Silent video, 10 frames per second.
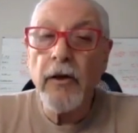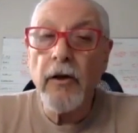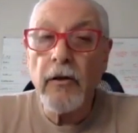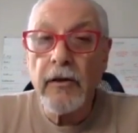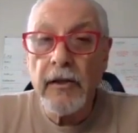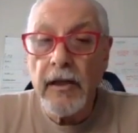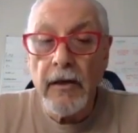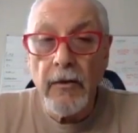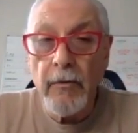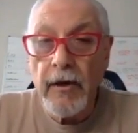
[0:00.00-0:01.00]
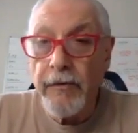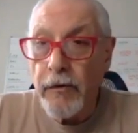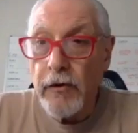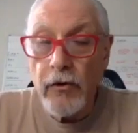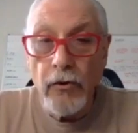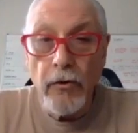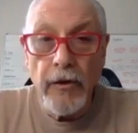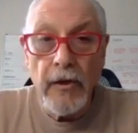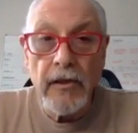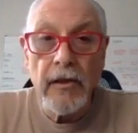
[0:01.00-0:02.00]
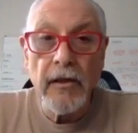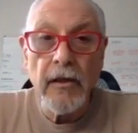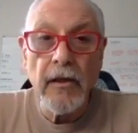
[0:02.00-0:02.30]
doctors when I first saw this,